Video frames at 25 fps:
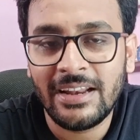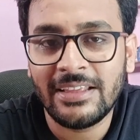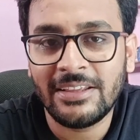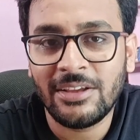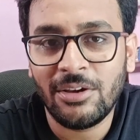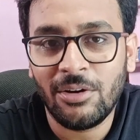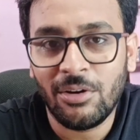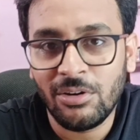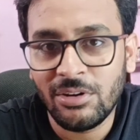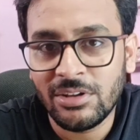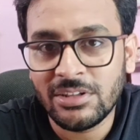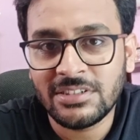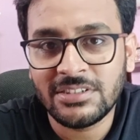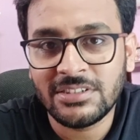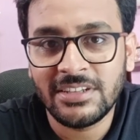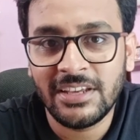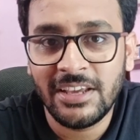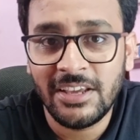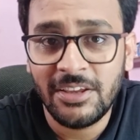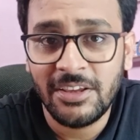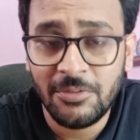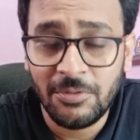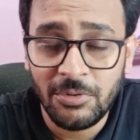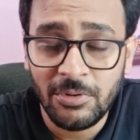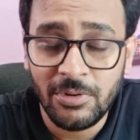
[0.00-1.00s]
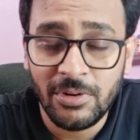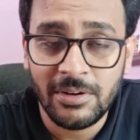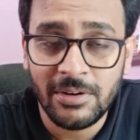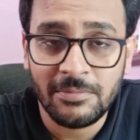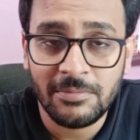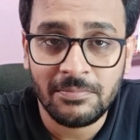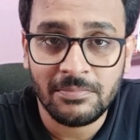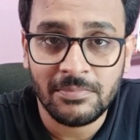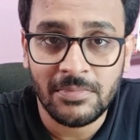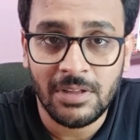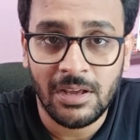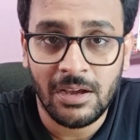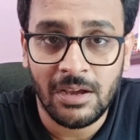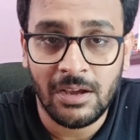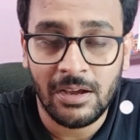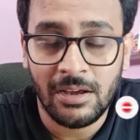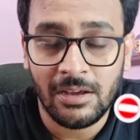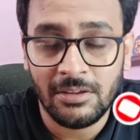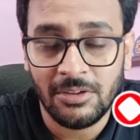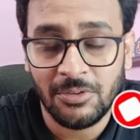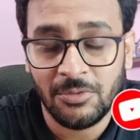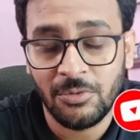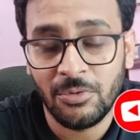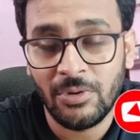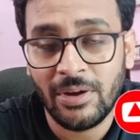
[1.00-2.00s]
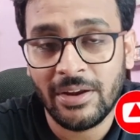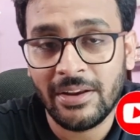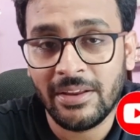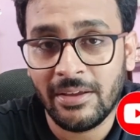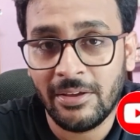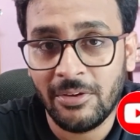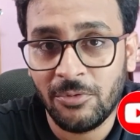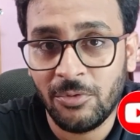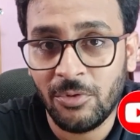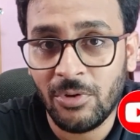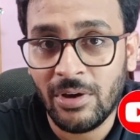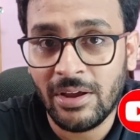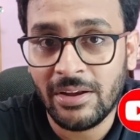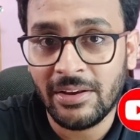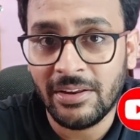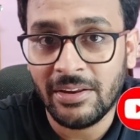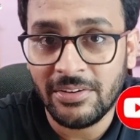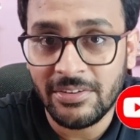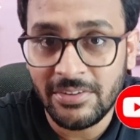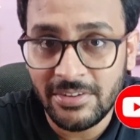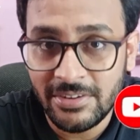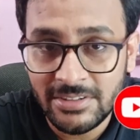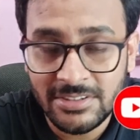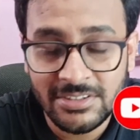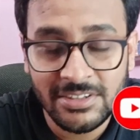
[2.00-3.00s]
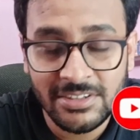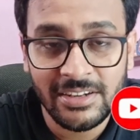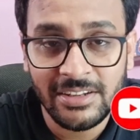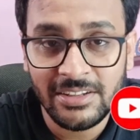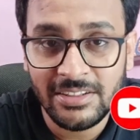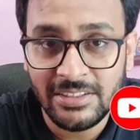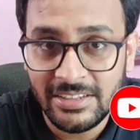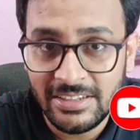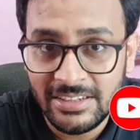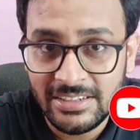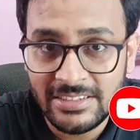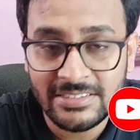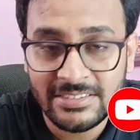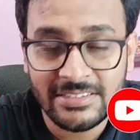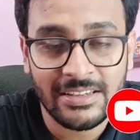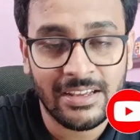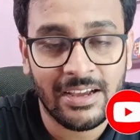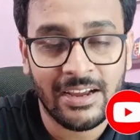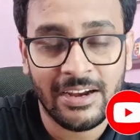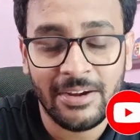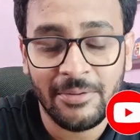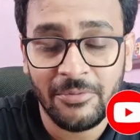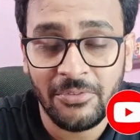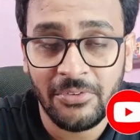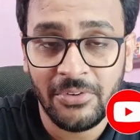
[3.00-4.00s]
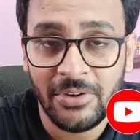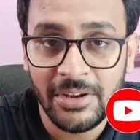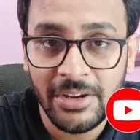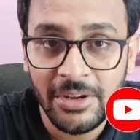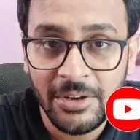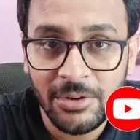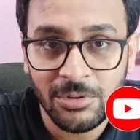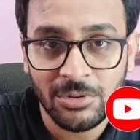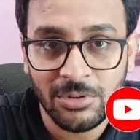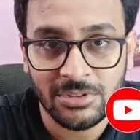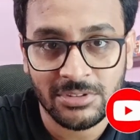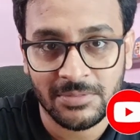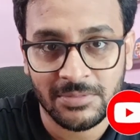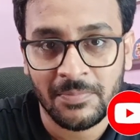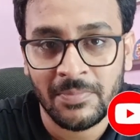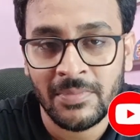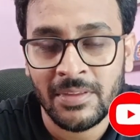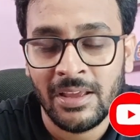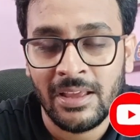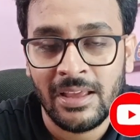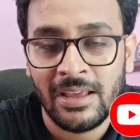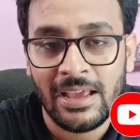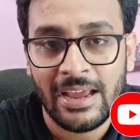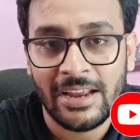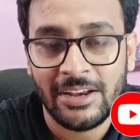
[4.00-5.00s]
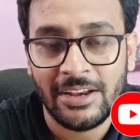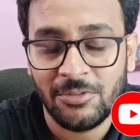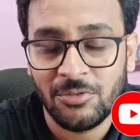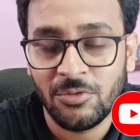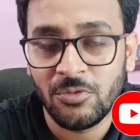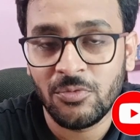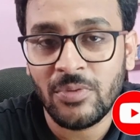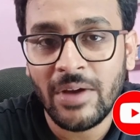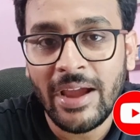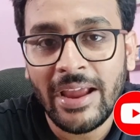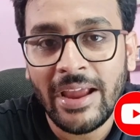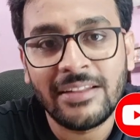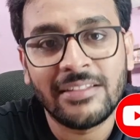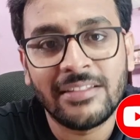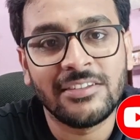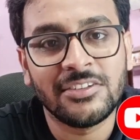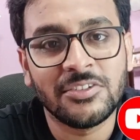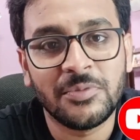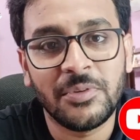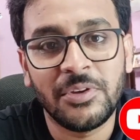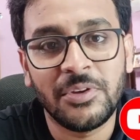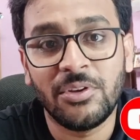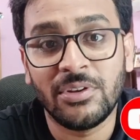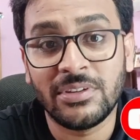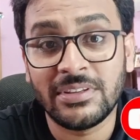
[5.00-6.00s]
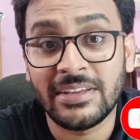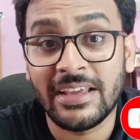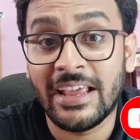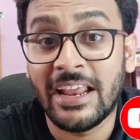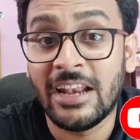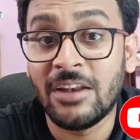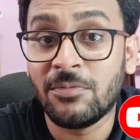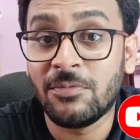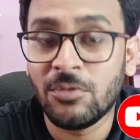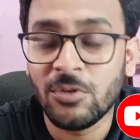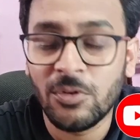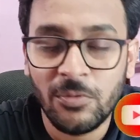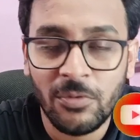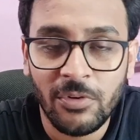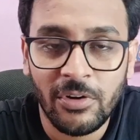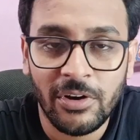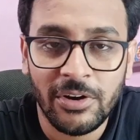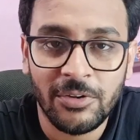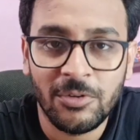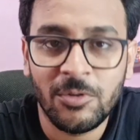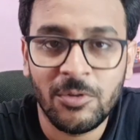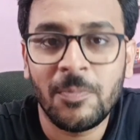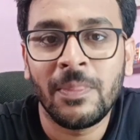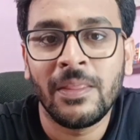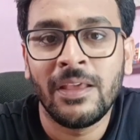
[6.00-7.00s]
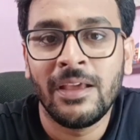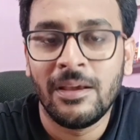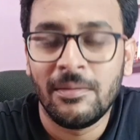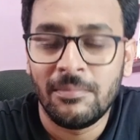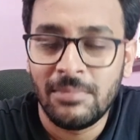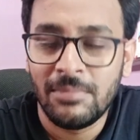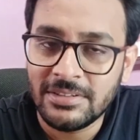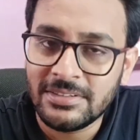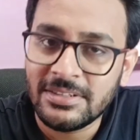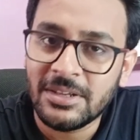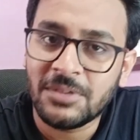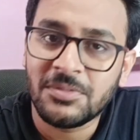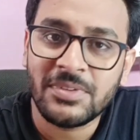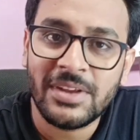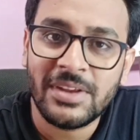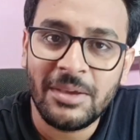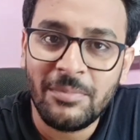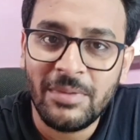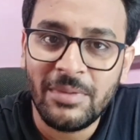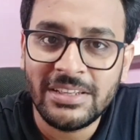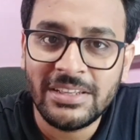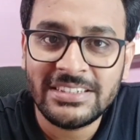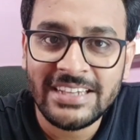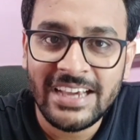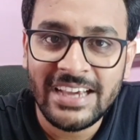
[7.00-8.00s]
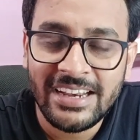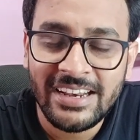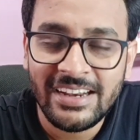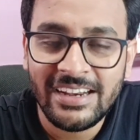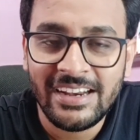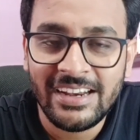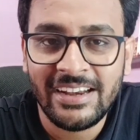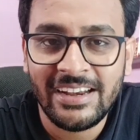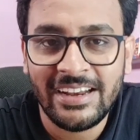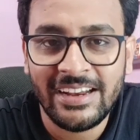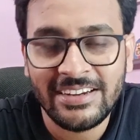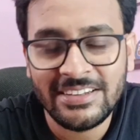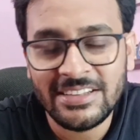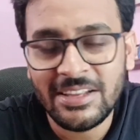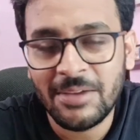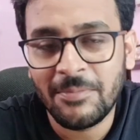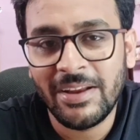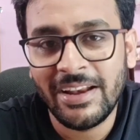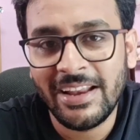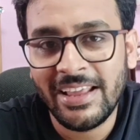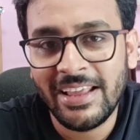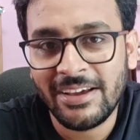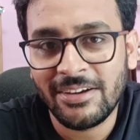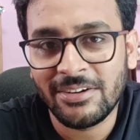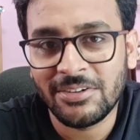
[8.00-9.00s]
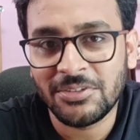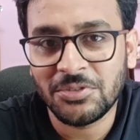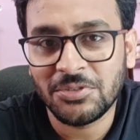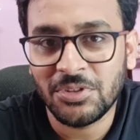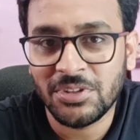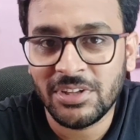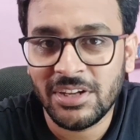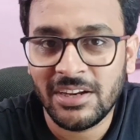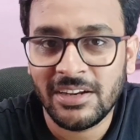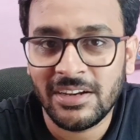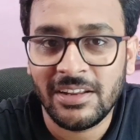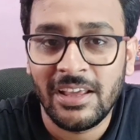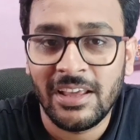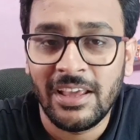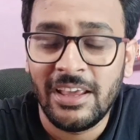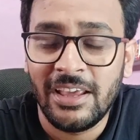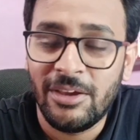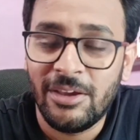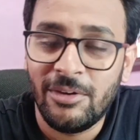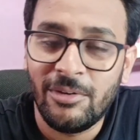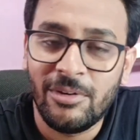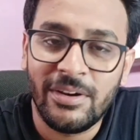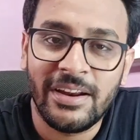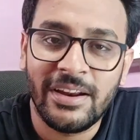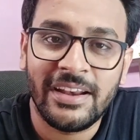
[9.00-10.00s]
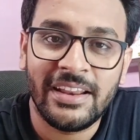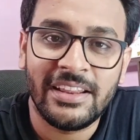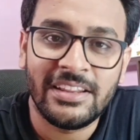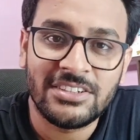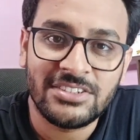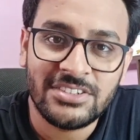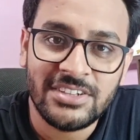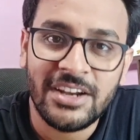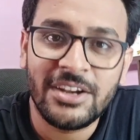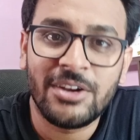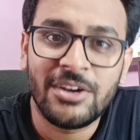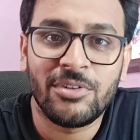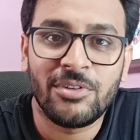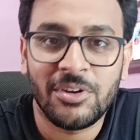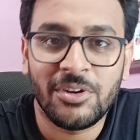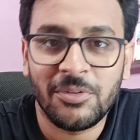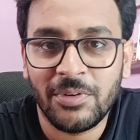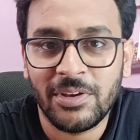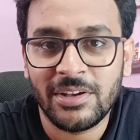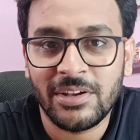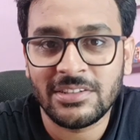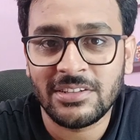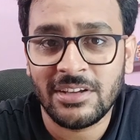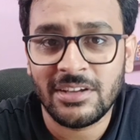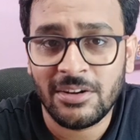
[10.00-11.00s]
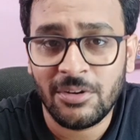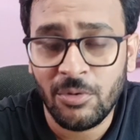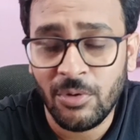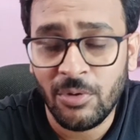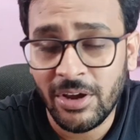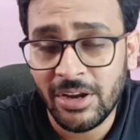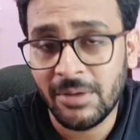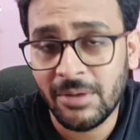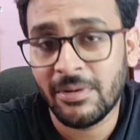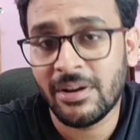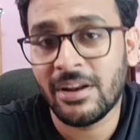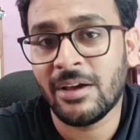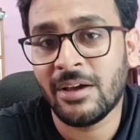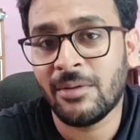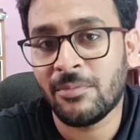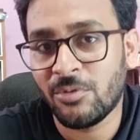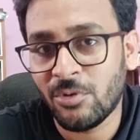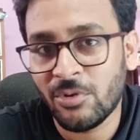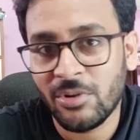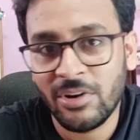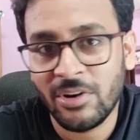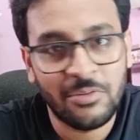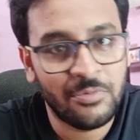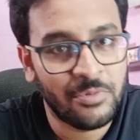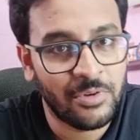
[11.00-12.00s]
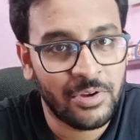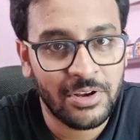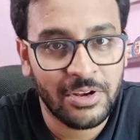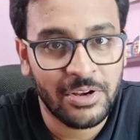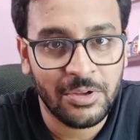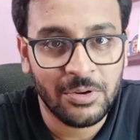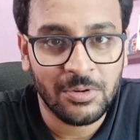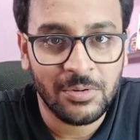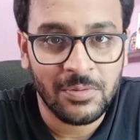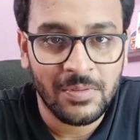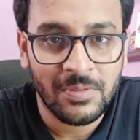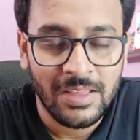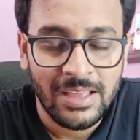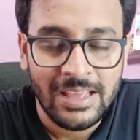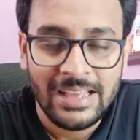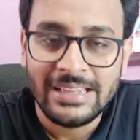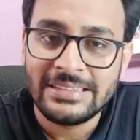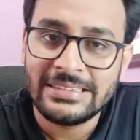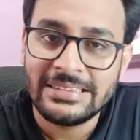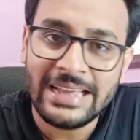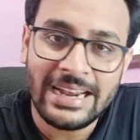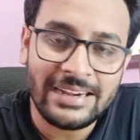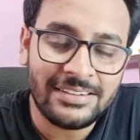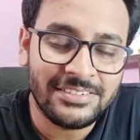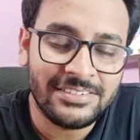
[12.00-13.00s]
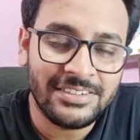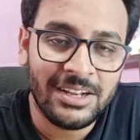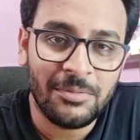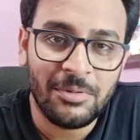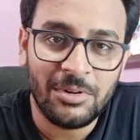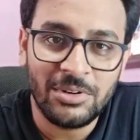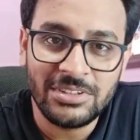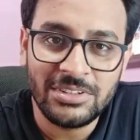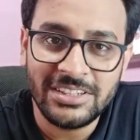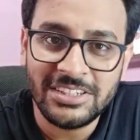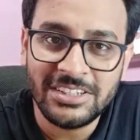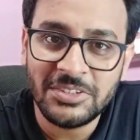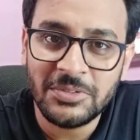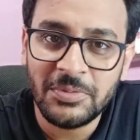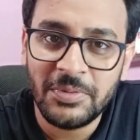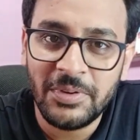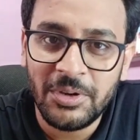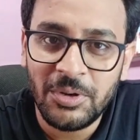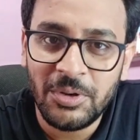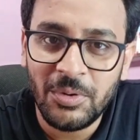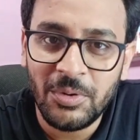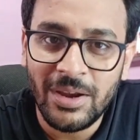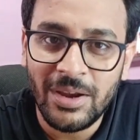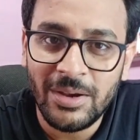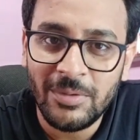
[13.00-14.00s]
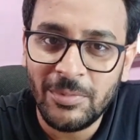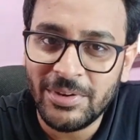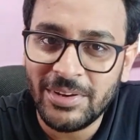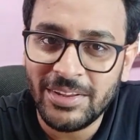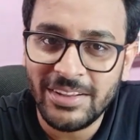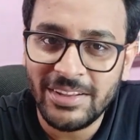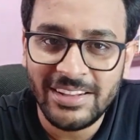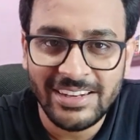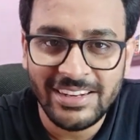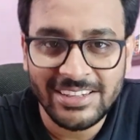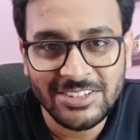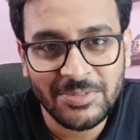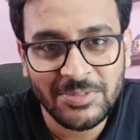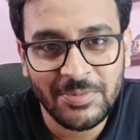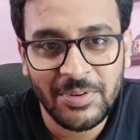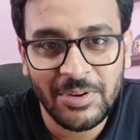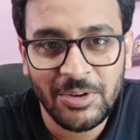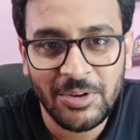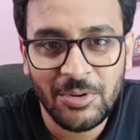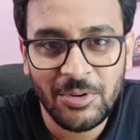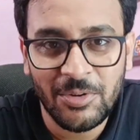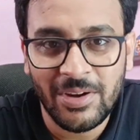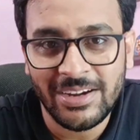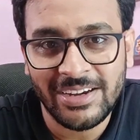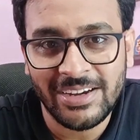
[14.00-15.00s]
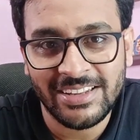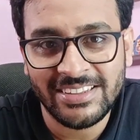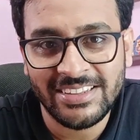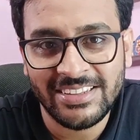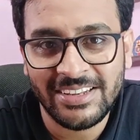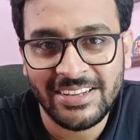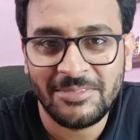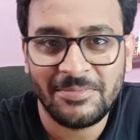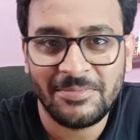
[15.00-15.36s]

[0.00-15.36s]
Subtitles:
as I always say, if you are interested in these videos, and if you find these videos are helpful for you, please subscribe my channel and hit the bell icon so that you will get instant notification whenever I upload a video. That's it about this video. I'll meet you in the next video. Until then,